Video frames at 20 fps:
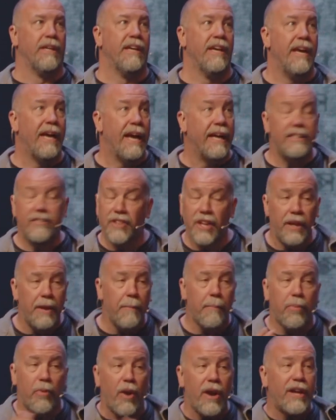He's gonna
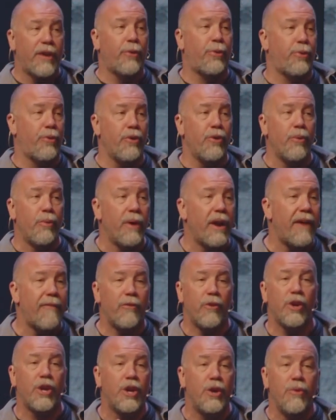break through whatever
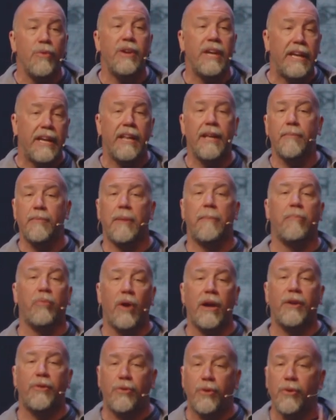you need Him to break
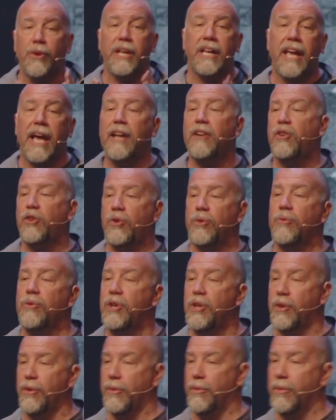through to get to
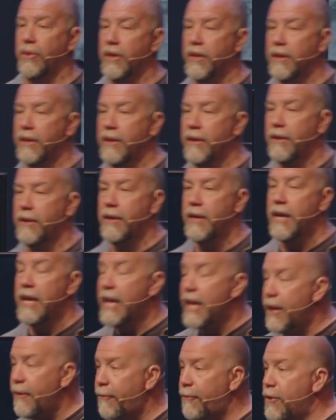you
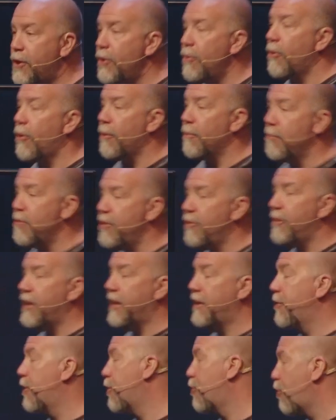if you are moving in
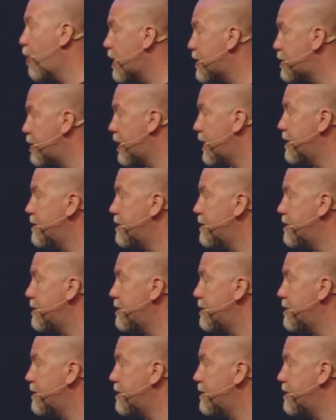the direction He's